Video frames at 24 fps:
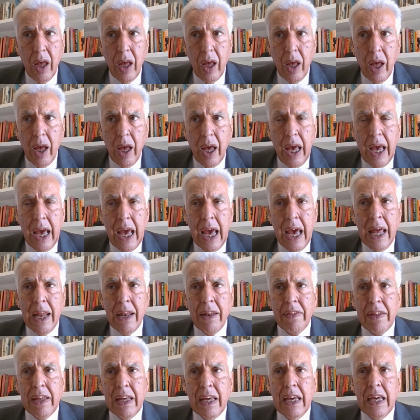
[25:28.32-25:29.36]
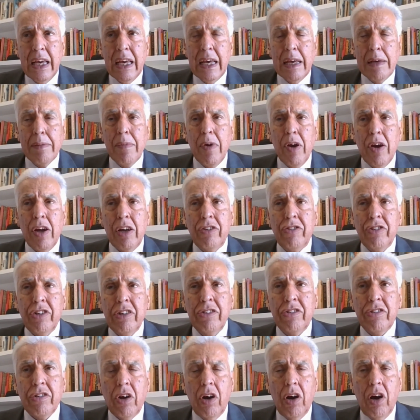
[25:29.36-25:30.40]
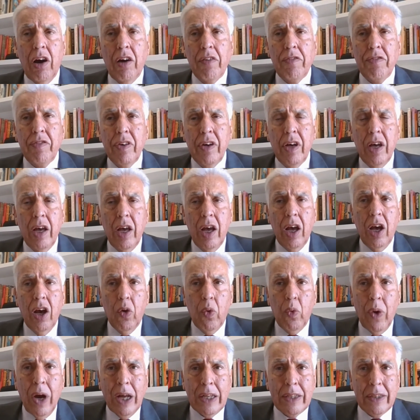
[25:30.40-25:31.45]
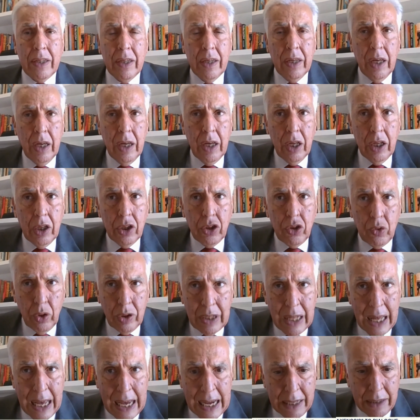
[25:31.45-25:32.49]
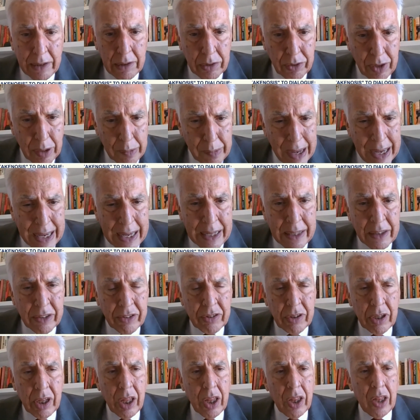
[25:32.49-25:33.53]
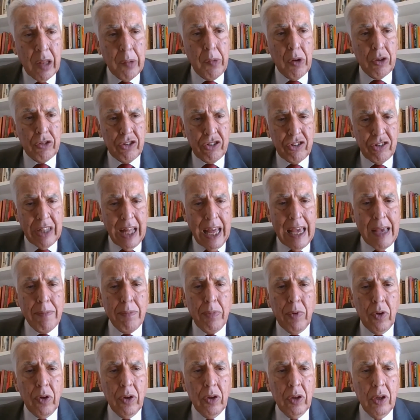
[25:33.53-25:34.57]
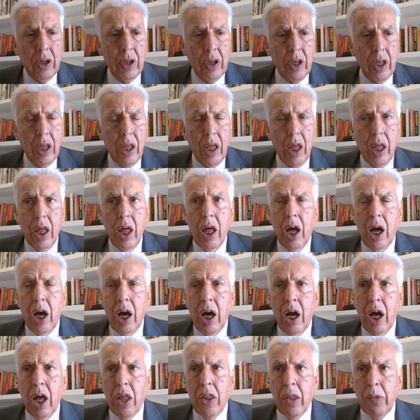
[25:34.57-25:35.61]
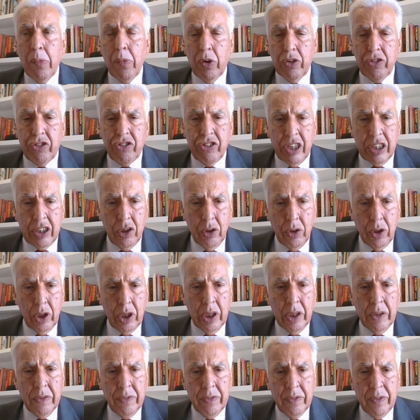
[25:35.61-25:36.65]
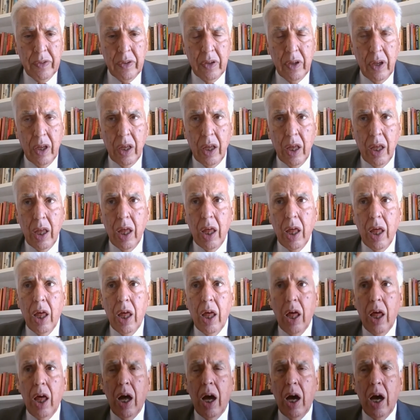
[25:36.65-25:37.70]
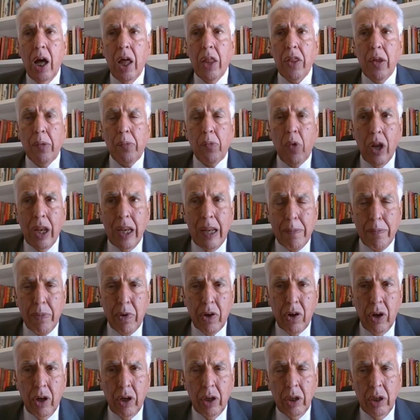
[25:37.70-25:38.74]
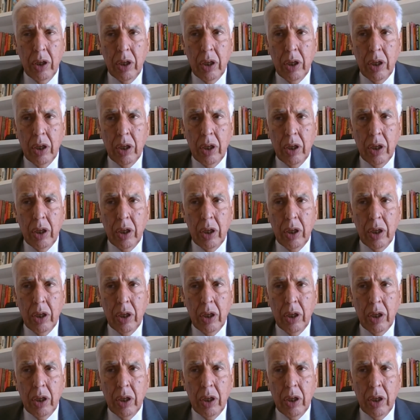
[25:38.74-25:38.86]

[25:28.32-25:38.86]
and the emergence of what to date remains the most stable, the most secure, the more liberal,